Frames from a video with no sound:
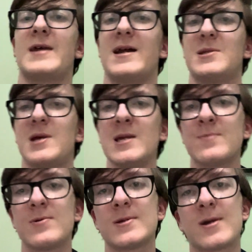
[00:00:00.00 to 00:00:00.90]
Chase
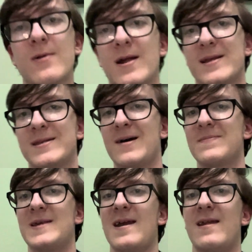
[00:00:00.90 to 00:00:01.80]
Briscoe got a
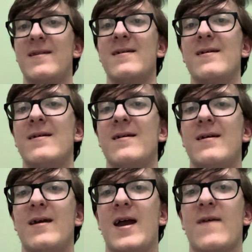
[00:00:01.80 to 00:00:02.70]
top 10
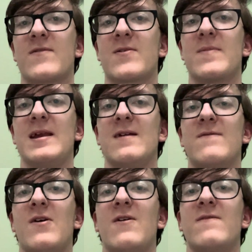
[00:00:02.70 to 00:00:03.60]
after being
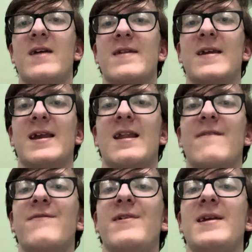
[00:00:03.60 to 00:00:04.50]
involved, I think, in
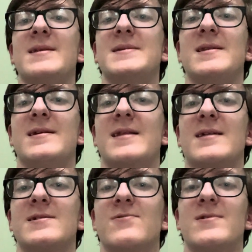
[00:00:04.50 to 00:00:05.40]
every incident
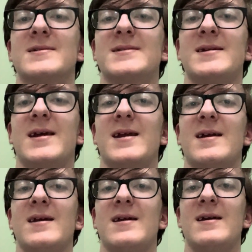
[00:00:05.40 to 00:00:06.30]
that there was today.
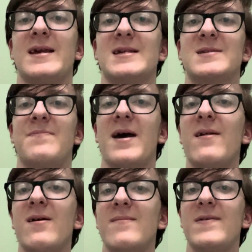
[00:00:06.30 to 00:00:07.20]
He sped
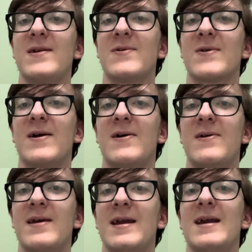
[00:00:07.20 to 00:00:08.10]
on pit
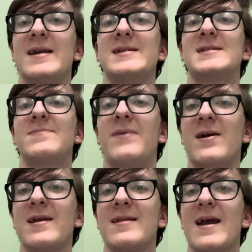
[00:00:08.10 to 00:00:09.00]
road, he
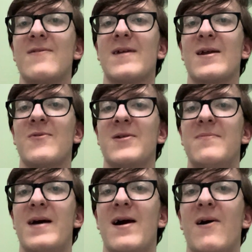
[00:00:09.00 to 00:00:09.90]
spun in that wreck with
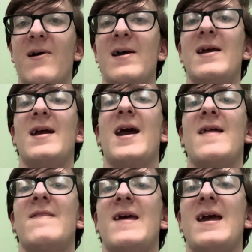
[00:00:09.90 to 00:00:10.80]
Bell,
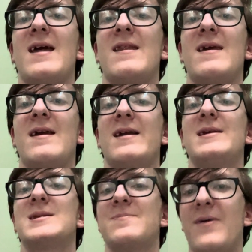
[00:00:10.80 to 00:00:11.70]
and then he
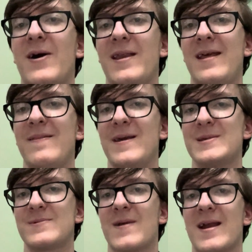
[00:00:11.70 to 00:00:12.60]
spun in
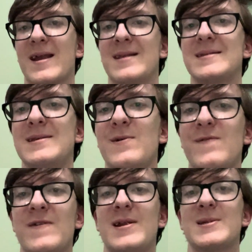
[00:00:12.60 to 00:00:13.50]
this wreck and still
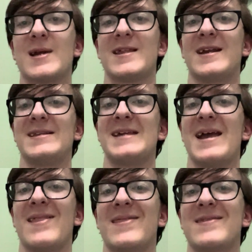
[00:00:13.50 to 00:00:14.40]
finished, I think,
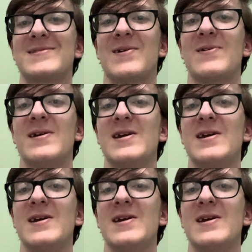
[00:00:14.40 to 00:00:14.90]
10th. So